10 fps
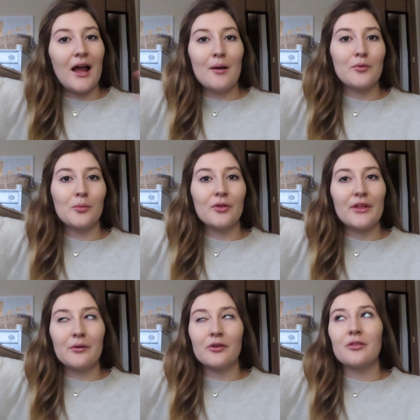abnormal
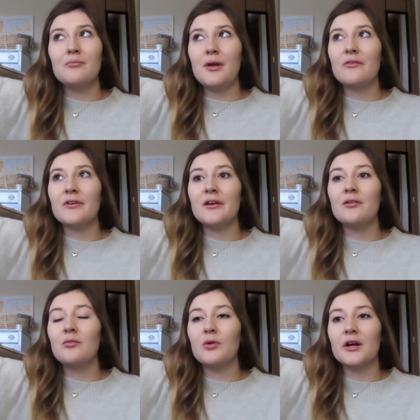thing with
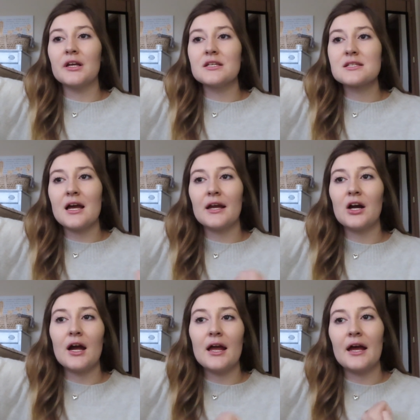Mavery was I
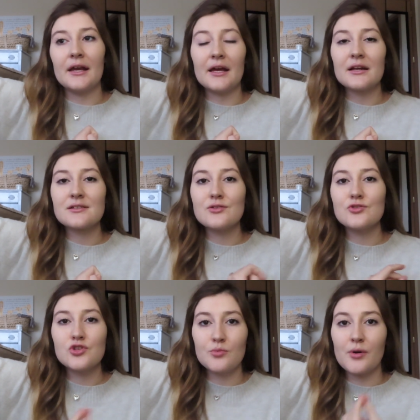got headaches
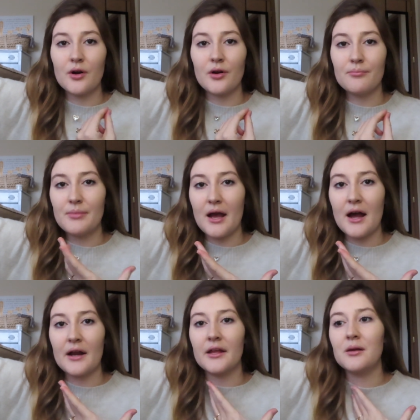super
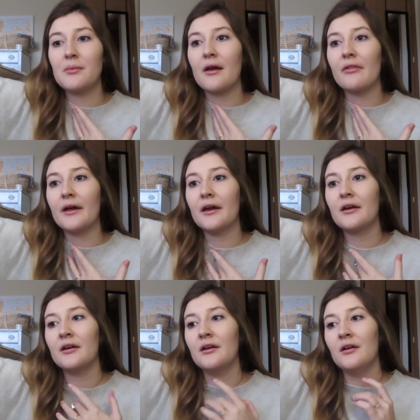bad in my
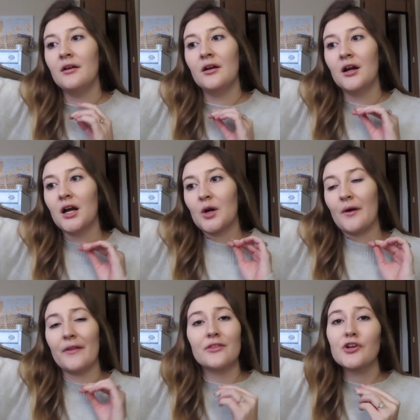like
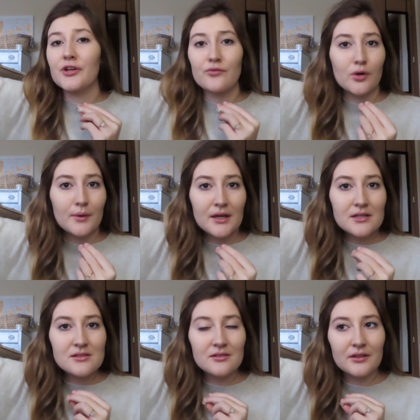around like 34
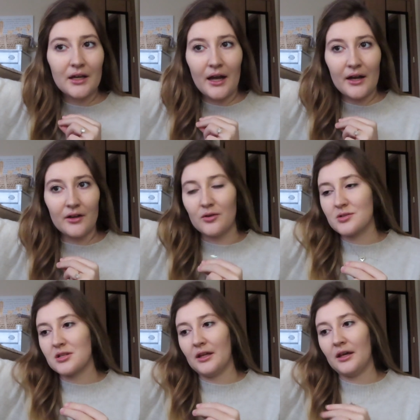weeks. Like I had to go
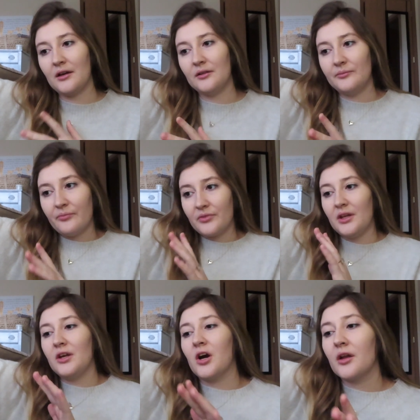to like
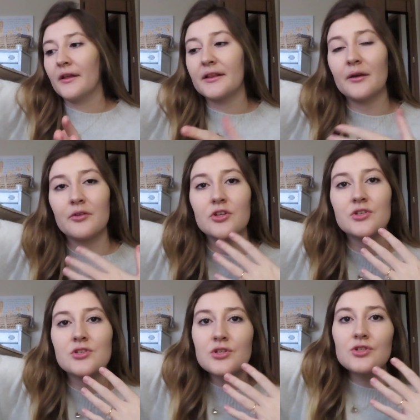the ER like they were
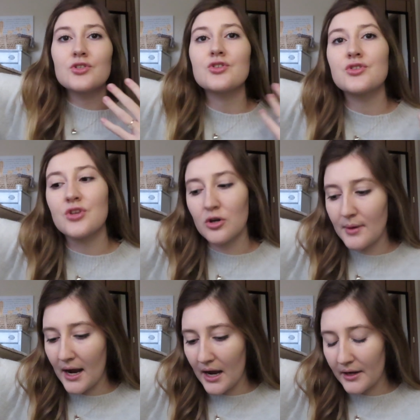just so
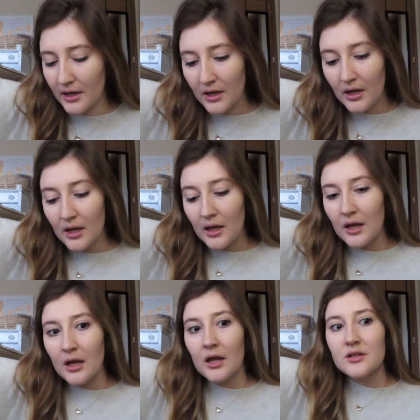bad.
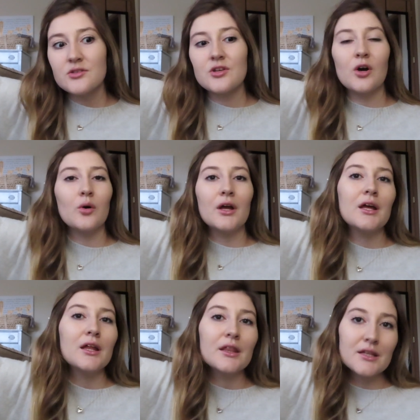So
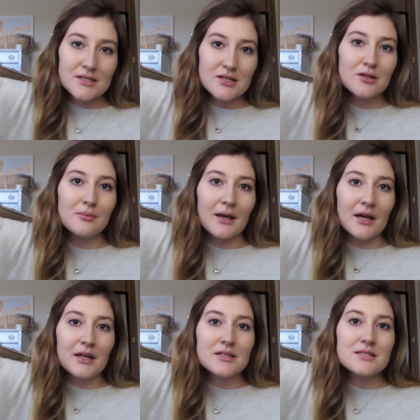this little
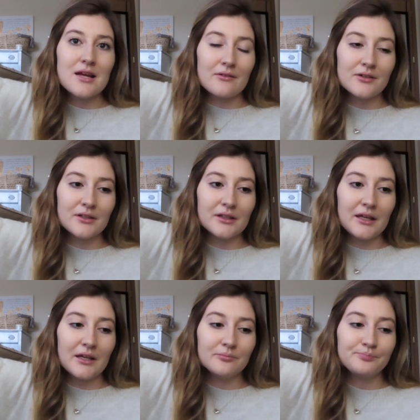man is
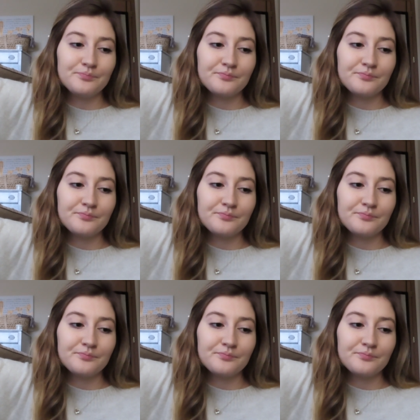definitely